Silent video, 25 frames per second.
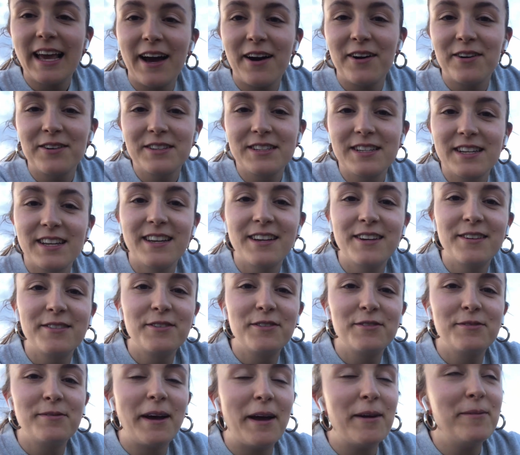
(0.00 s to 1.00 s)
out
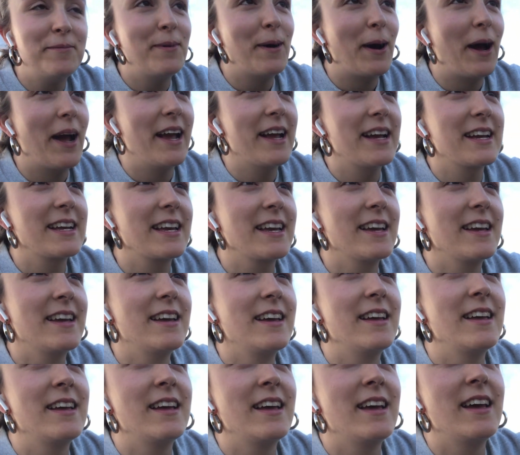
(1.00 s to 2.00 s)
with my bike.
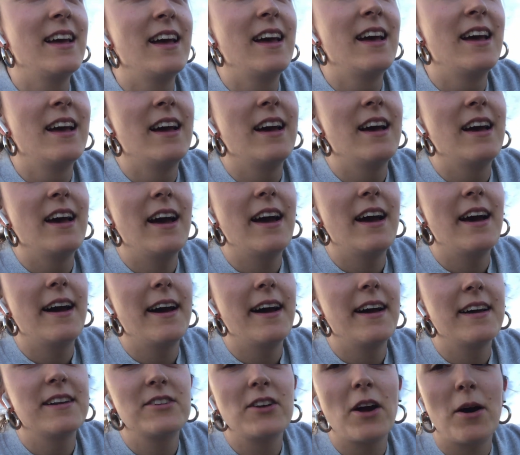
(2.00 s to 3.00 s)

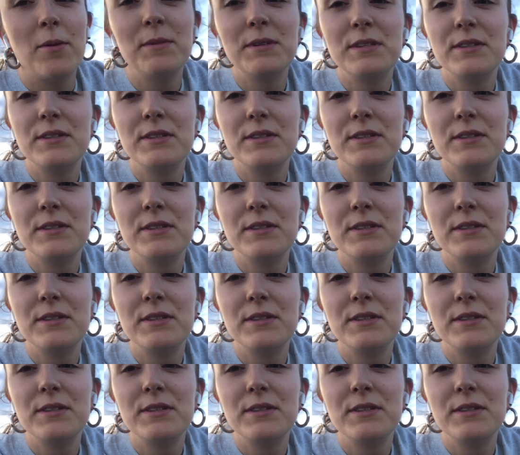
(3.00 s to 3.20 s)
Tom